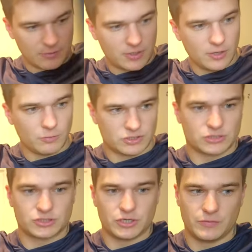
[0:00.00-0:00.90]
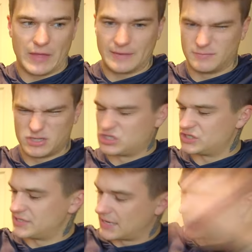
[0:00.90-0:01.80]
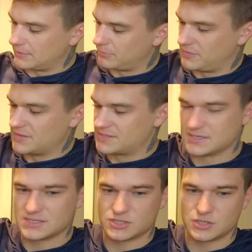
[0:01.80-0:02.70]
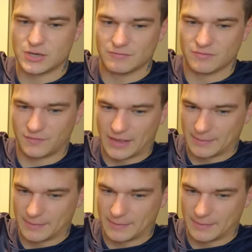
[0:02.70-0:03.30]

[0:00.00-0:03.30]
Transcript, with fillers: cube, which I'll show you that in just a second, but this is, so you have a flap